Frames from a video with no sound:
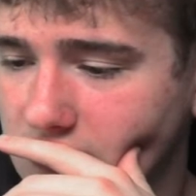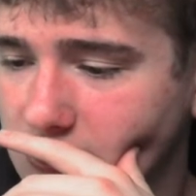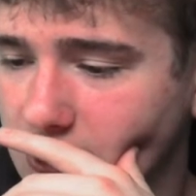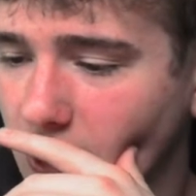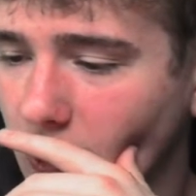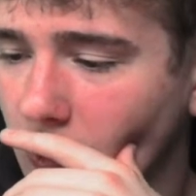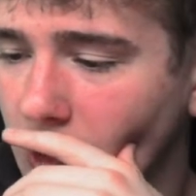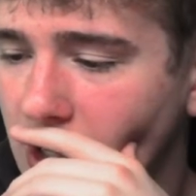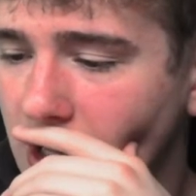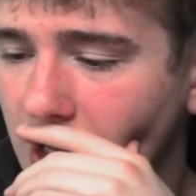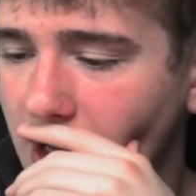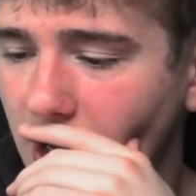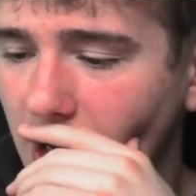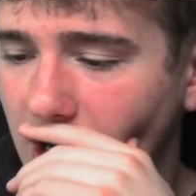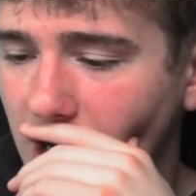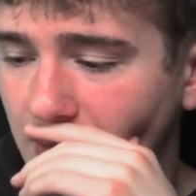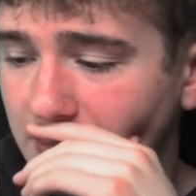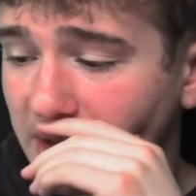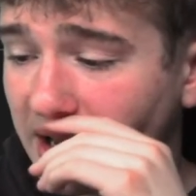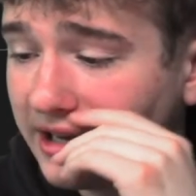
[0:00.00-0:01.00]
So
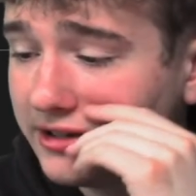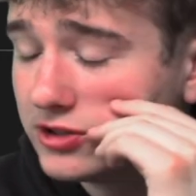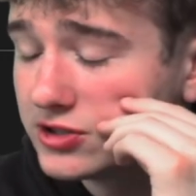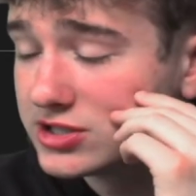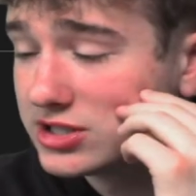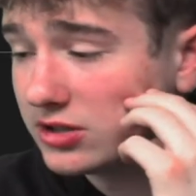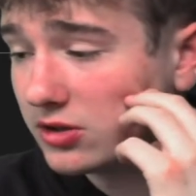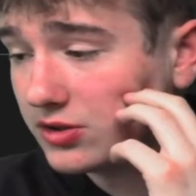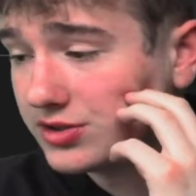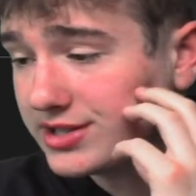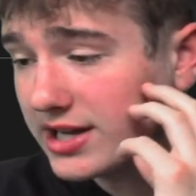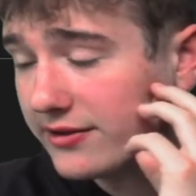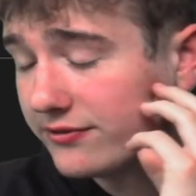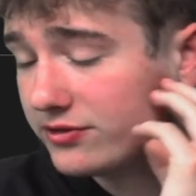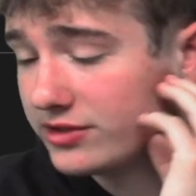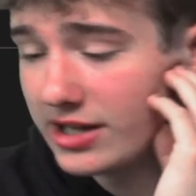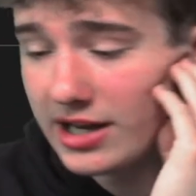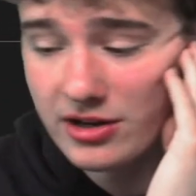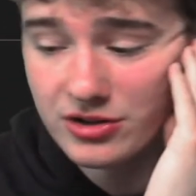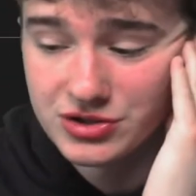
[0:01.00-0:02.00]
Henderson or
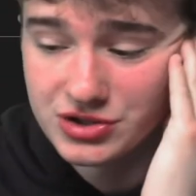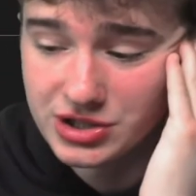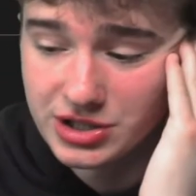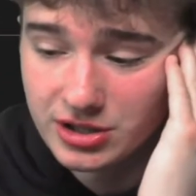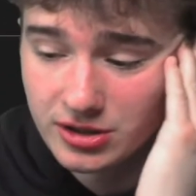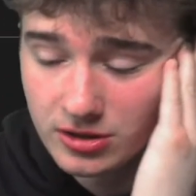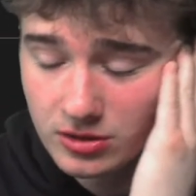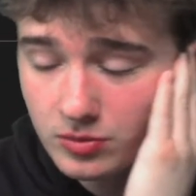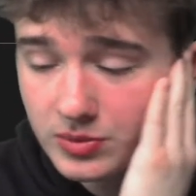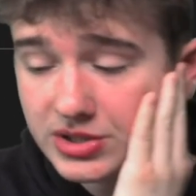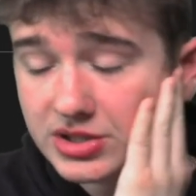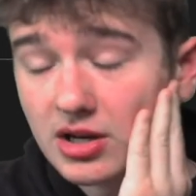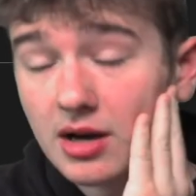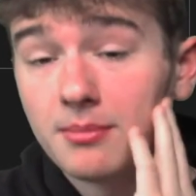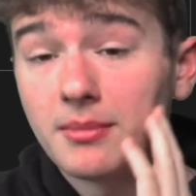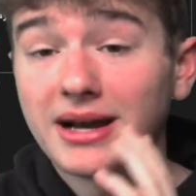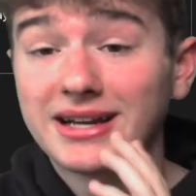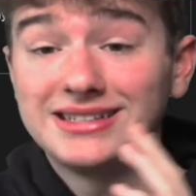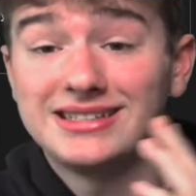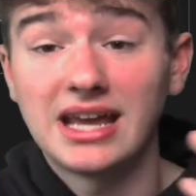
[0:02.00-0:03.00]
definitely Algier. We saw
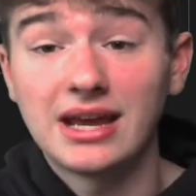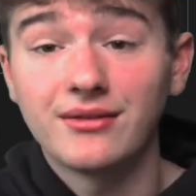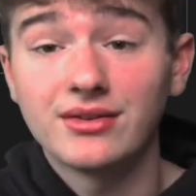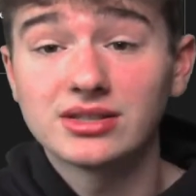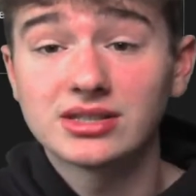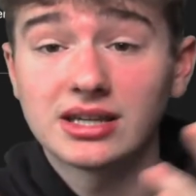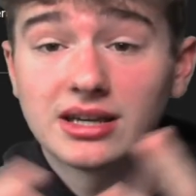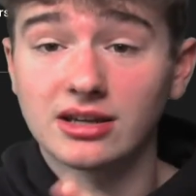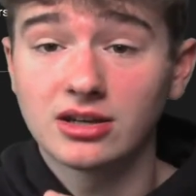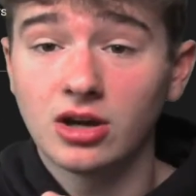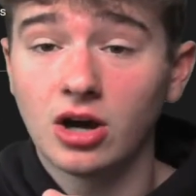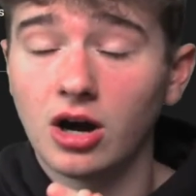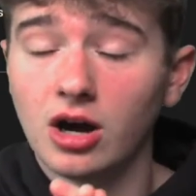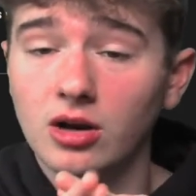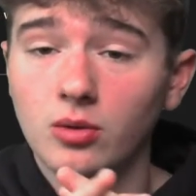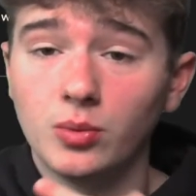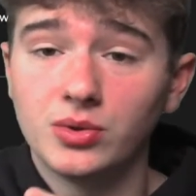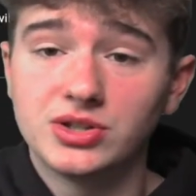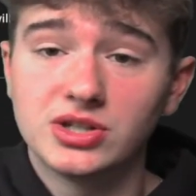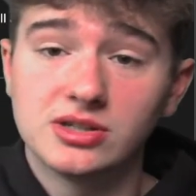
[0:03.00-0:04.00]
Mike Davis get
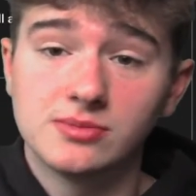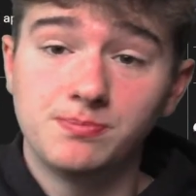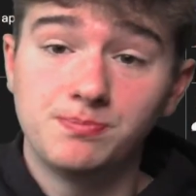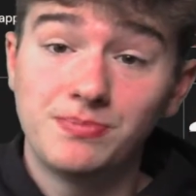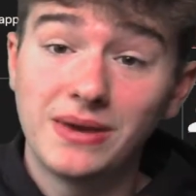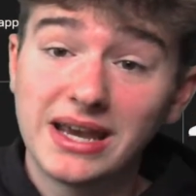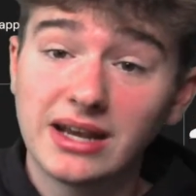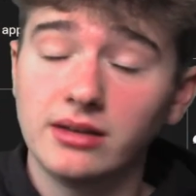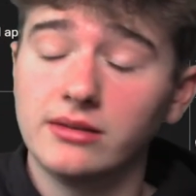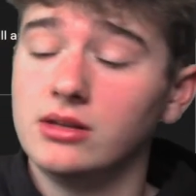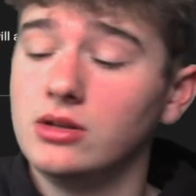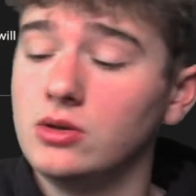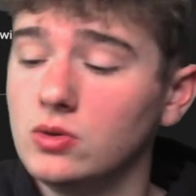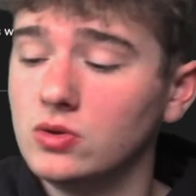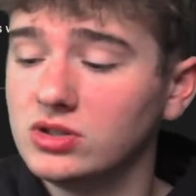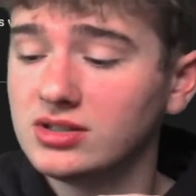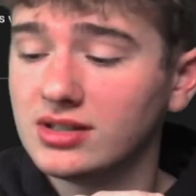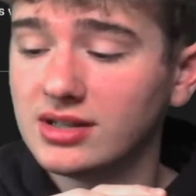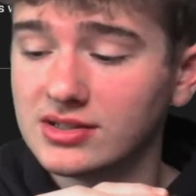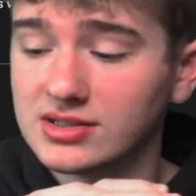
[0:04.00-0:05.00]
cut, which is big
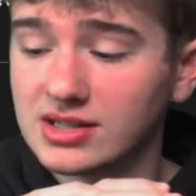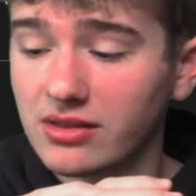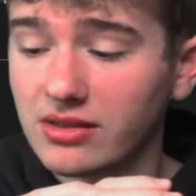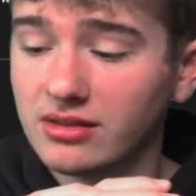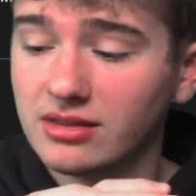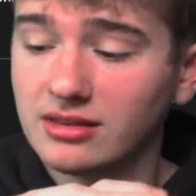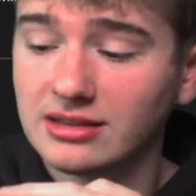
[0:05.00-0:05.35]
news because I think